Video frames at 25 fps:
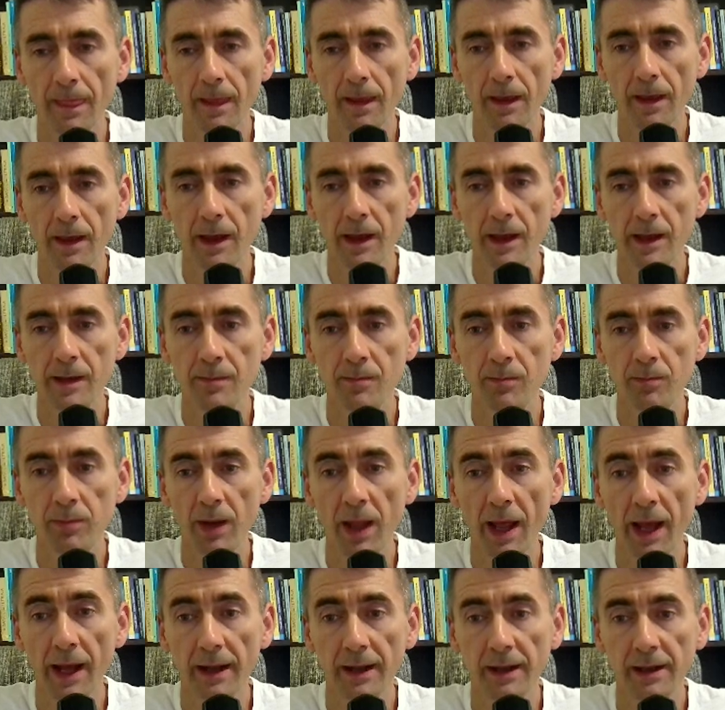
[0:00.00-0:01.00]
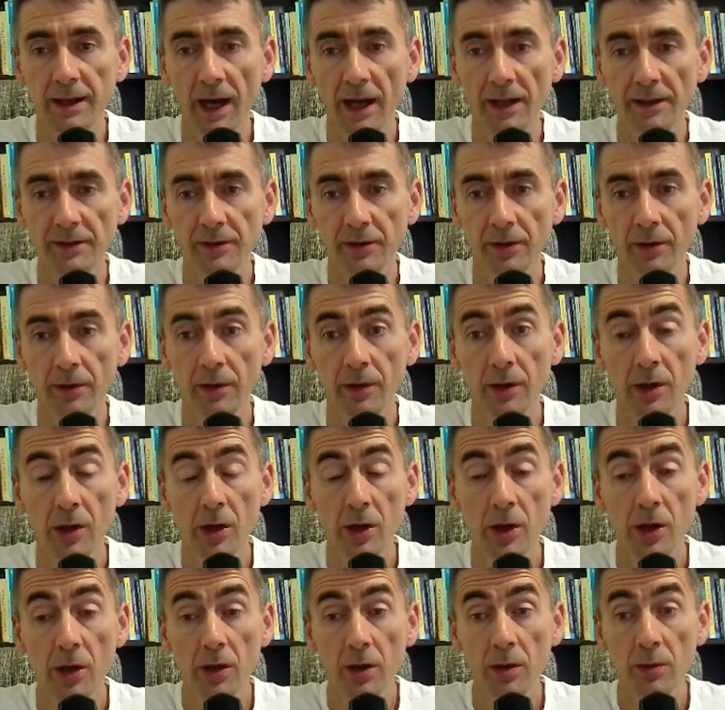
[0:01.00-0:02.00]
and black got a
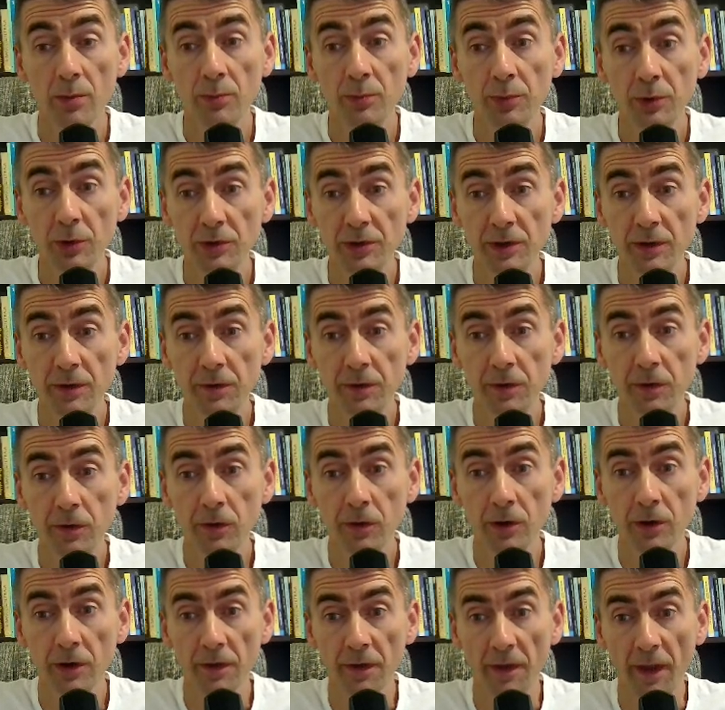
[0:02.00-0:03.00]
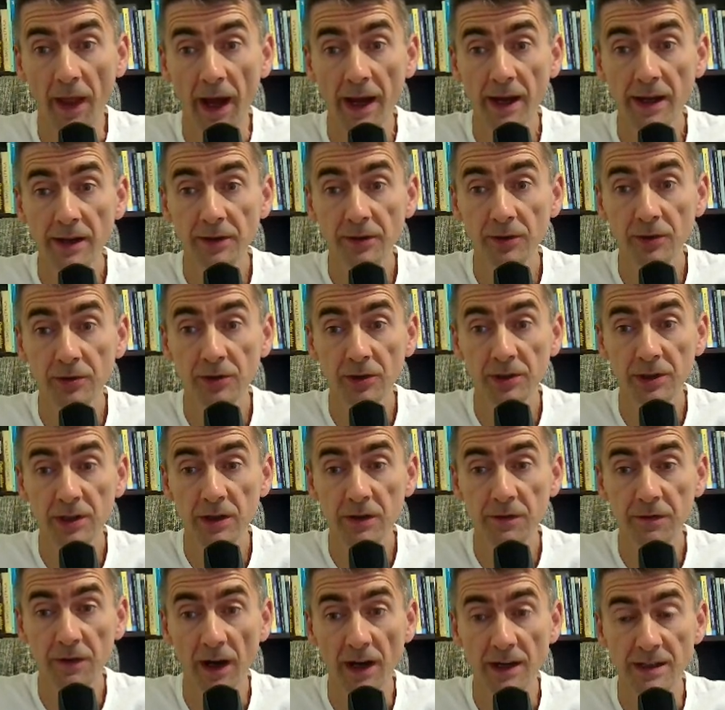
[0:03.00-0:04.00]
beautiful knight on the
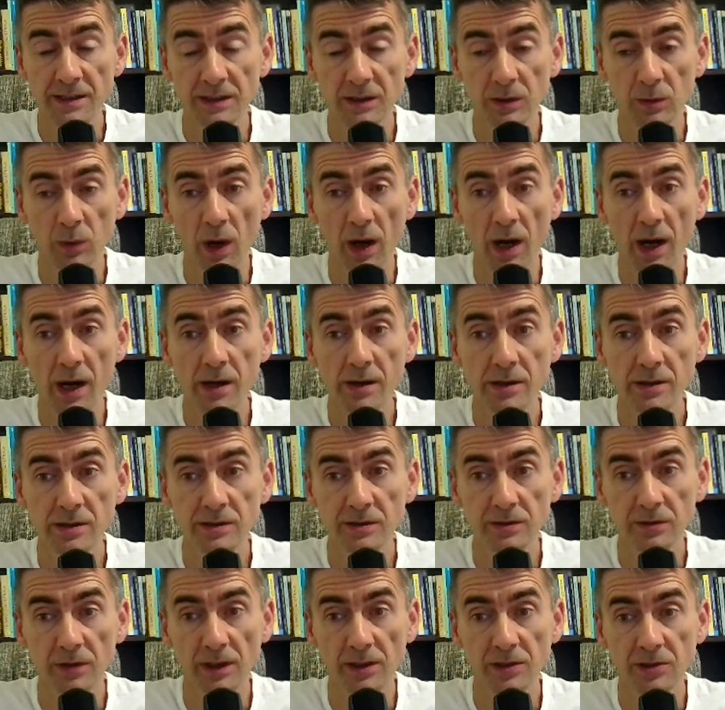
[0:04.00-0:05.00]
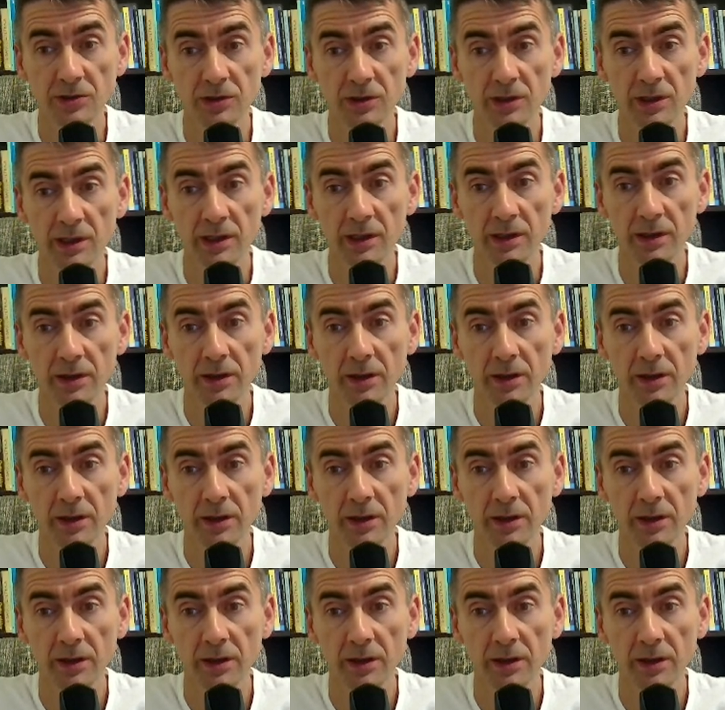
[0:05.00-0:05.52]
d5 square. So actually